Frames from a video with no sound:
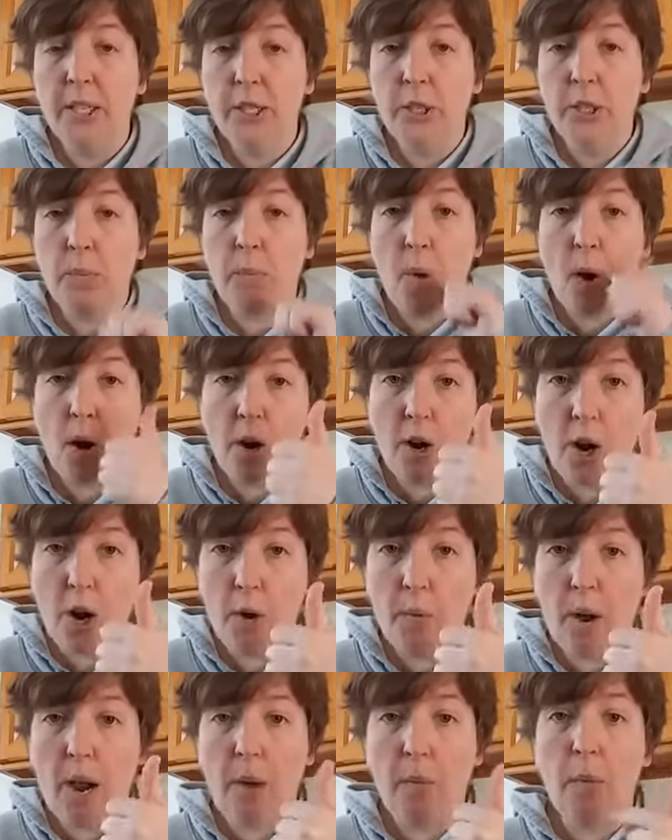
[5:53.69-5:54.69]

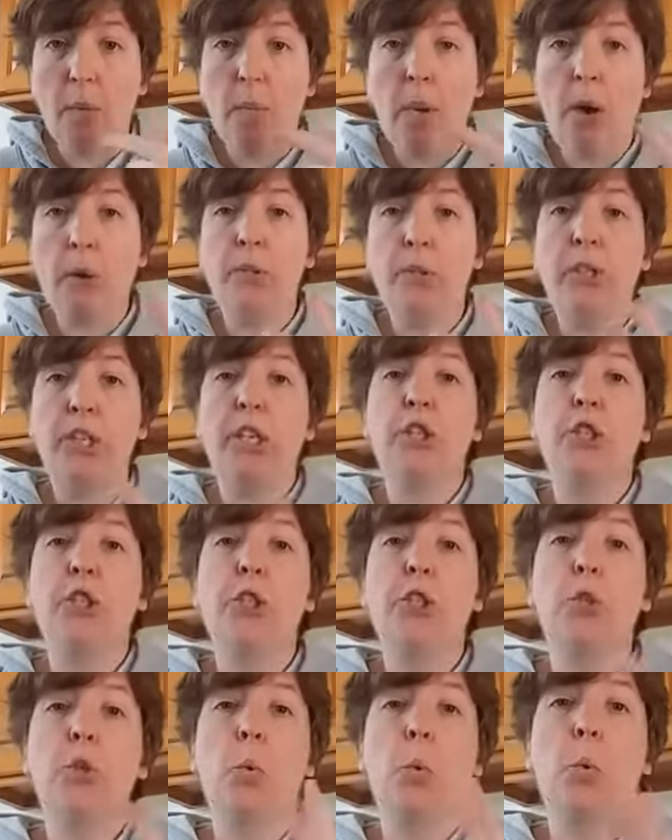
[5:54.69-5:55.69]
Tomorrow I will post a
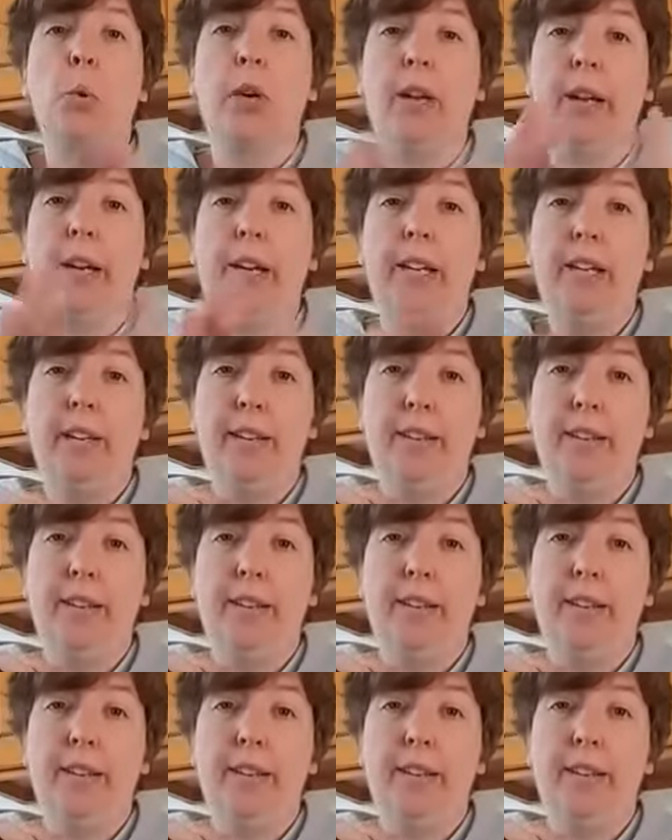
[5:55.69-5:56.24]
story